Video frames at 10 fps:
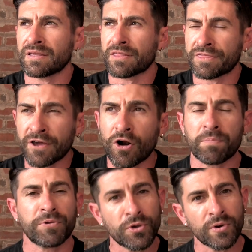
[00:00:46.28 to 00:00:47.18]

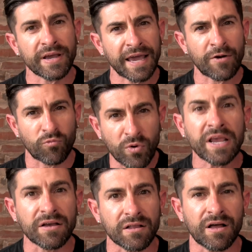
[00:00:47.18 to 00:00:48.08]
therapeutic and
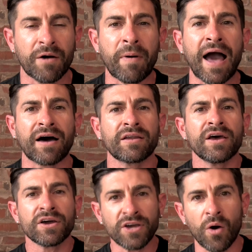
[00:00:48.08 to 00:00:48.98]
real
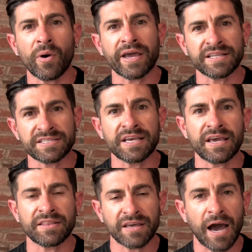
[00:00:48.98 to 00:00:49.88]
about going and
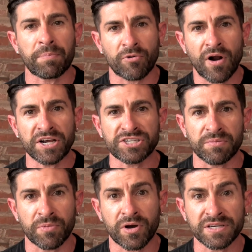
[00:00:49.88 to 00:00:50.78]
seeing the
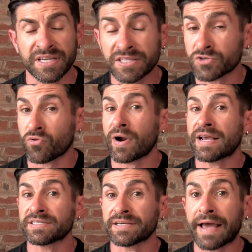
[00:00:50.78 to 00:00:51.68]
operation because it's
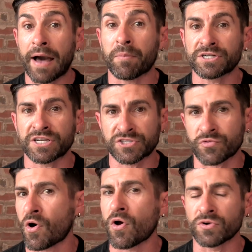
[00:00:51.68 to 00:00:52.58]
crazy how much it's
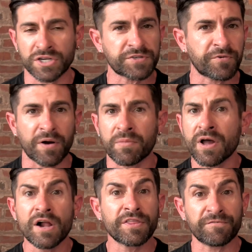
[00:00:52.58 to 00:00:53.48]
grown just from
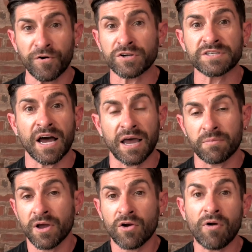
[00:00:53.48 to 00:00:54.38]
the first
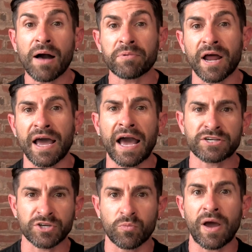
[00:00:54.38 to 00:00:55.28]
time Rob and I
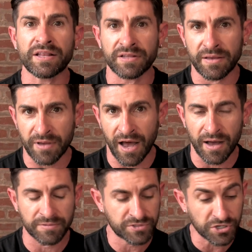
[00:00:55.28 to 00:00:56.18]
actually went
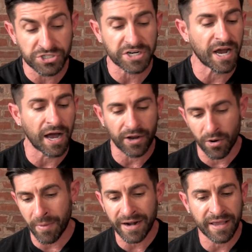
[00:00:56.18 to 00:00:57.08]
uh, to Chicago,
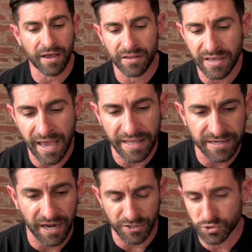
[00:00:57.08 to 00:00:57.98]
met Kelly,
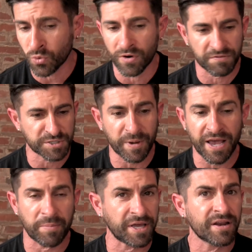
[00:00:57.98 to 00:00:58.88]
and got a tour of the space.
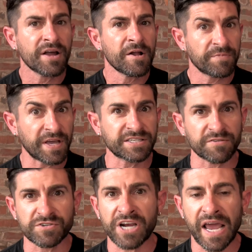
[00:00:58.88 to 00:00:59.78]
I mean, things
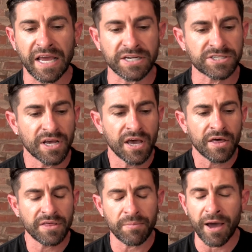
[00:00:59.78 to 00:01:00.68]
have changed.
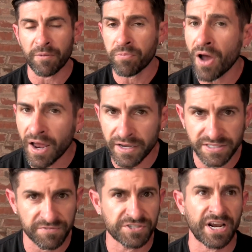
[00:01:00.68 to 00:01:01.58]
The amount of products
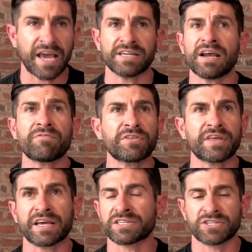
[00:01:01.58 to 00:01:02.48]
have changed.
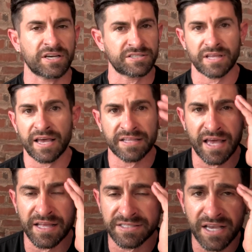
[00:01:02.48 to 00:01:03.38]
Everything is just it,
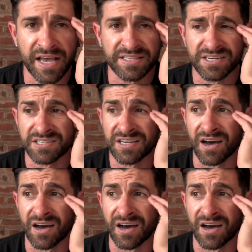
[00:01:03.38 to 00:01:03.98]
it's it's just